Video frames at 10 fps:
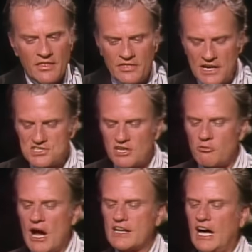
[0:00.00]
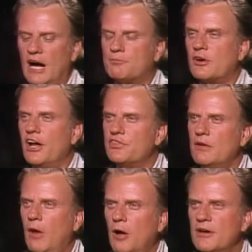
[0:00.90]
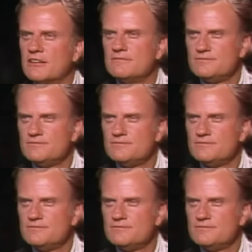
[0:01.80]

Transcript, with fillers: There's a rock opera at the moment